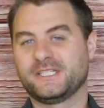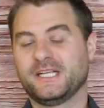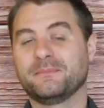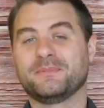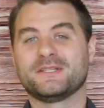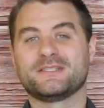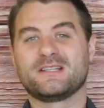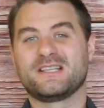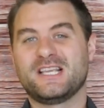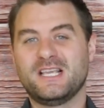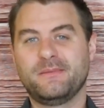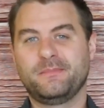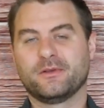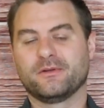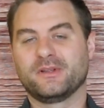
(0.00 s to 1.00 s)
tip is to
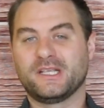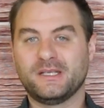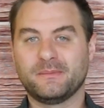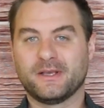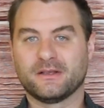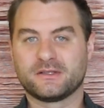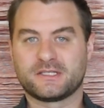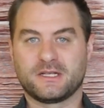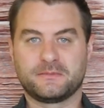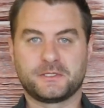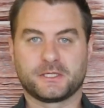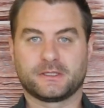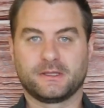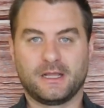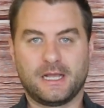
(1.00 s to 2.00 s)
keep your email
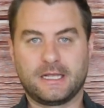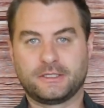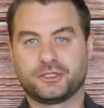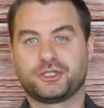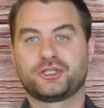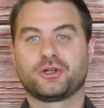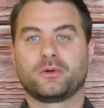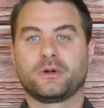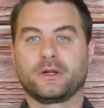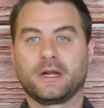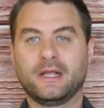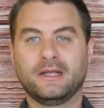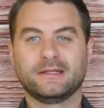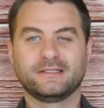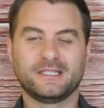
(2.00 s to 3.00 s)
subject line short.
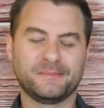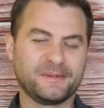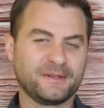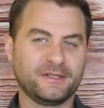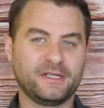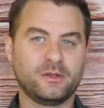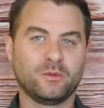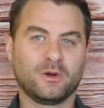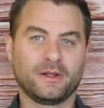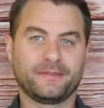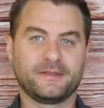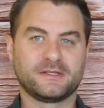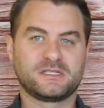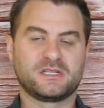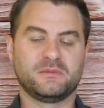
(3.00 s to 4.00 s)
Typically, you want
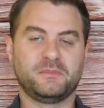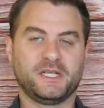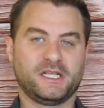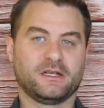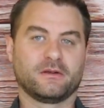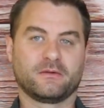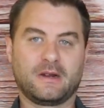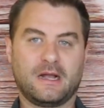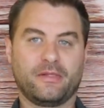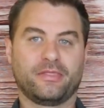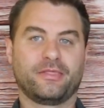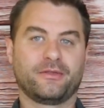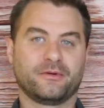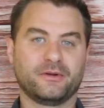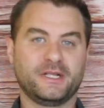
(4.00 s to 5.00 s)
this to be
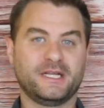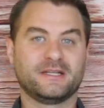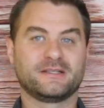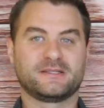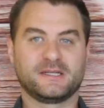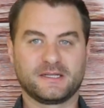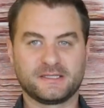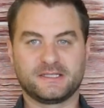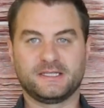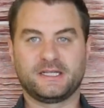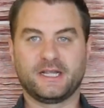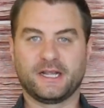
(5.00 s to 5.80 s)
around 30 to 60